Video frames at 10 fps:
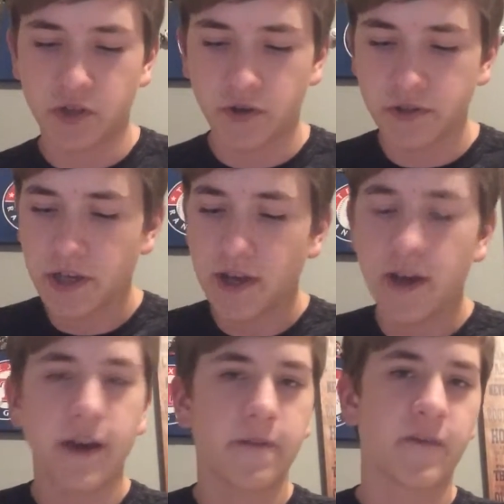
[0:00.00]
yards,
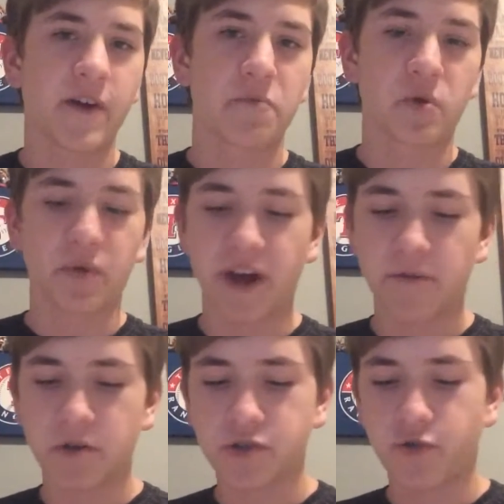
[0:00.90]
and 5.1
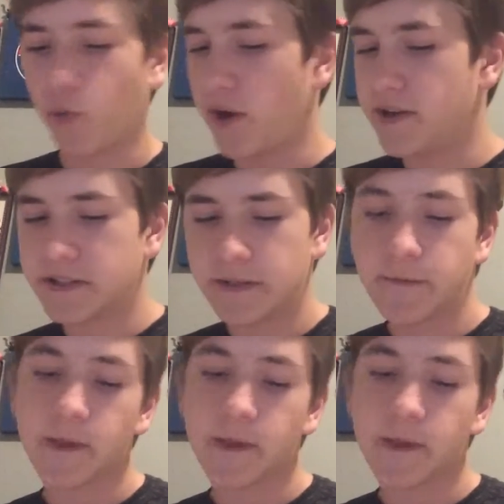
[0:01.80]
average. Great.